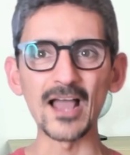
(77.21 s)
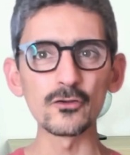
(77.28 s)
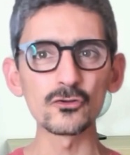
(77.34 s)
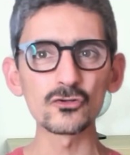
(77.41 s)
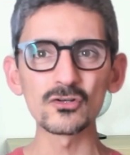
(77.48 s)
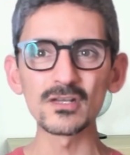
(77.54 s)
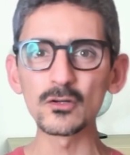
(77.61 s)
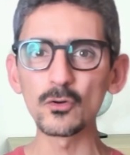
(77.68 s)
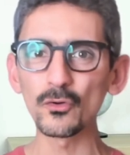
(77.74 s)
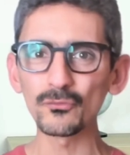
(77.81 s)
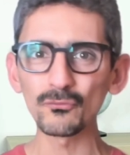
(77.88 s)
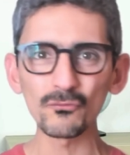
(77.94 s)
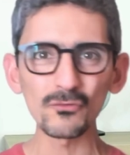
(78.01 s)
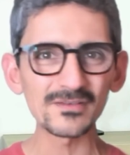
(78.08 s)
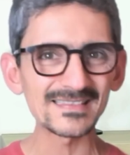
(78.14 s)
I usually go
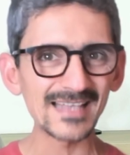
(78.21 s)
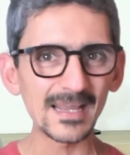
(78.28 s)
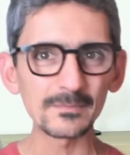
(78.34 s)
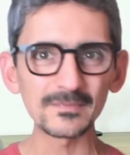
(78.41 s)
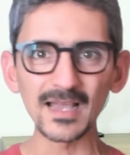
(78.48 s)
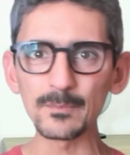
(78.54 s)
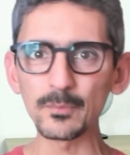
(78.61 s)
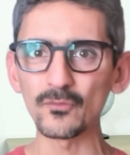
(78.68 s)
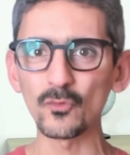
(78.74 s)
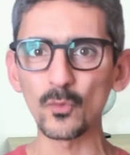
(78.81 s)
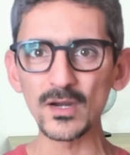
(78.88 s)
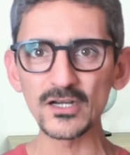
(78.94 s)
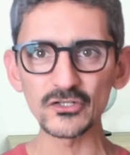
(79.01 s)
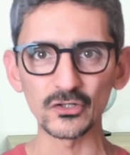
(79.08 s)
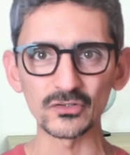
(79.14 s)
through the same type of
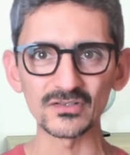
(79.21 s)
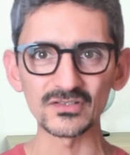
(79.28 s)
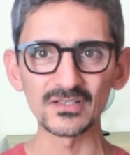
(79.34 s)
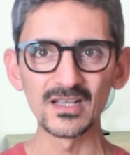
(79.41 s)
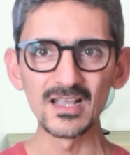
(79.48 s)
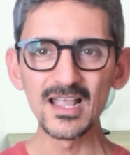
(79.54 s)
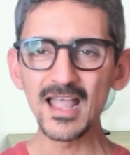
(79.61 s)
questions.